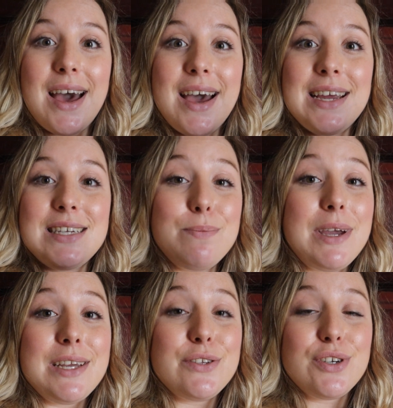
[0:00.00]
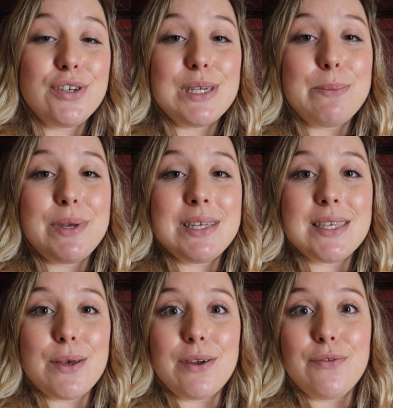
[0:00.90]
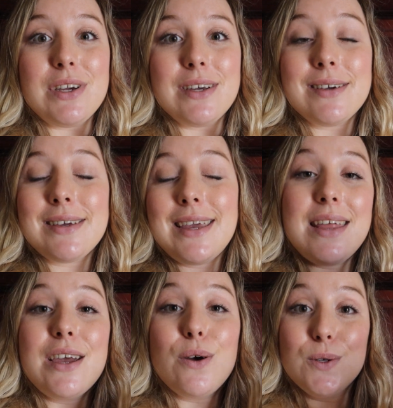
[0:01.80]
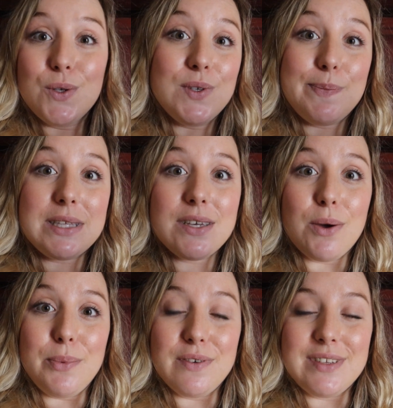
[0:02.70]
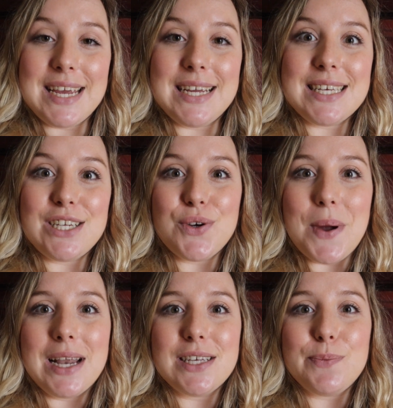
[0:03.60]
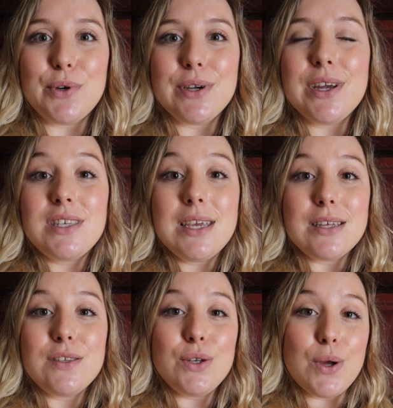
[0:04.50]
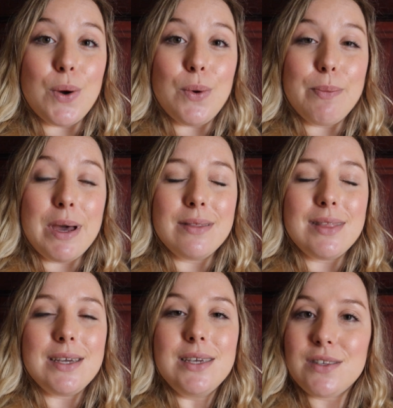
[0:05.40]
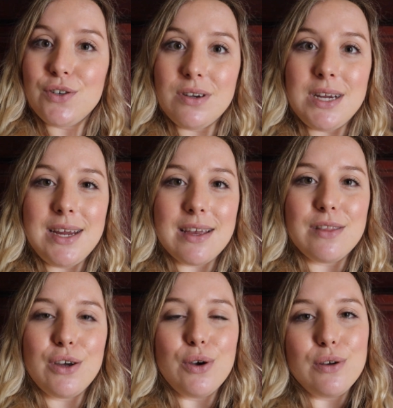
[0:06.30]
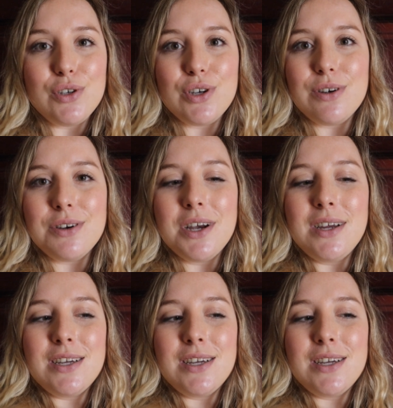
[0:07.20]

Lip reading: I did my internship in South Africa, and I also spent a couple of days in Johannesburg to get to know about the history and the culture,